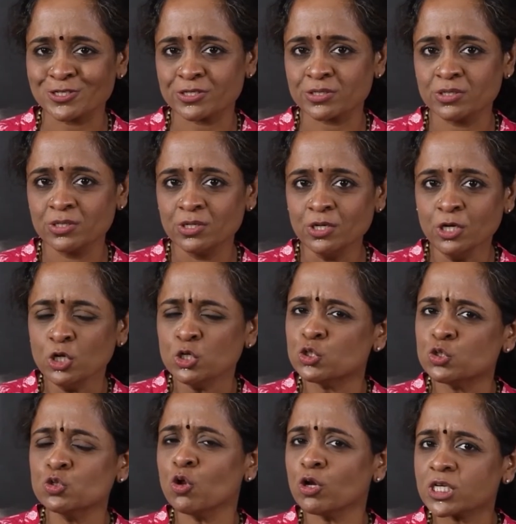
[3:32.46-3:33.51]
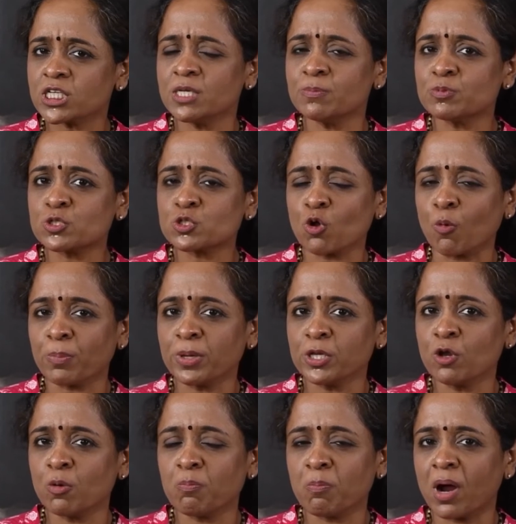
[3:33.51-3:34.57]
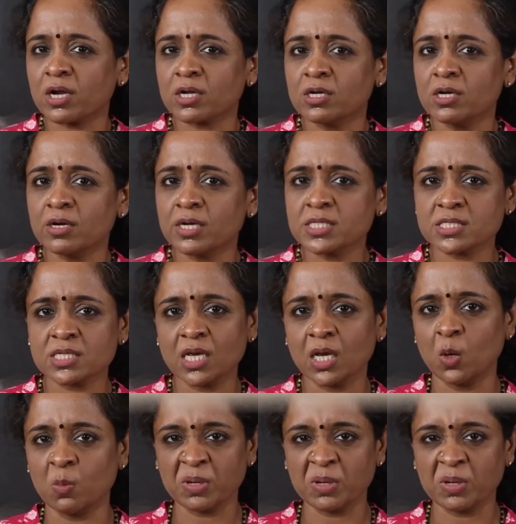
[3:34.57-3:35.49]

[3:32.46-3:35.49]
it. Do not keep stopping your partner and saying, oh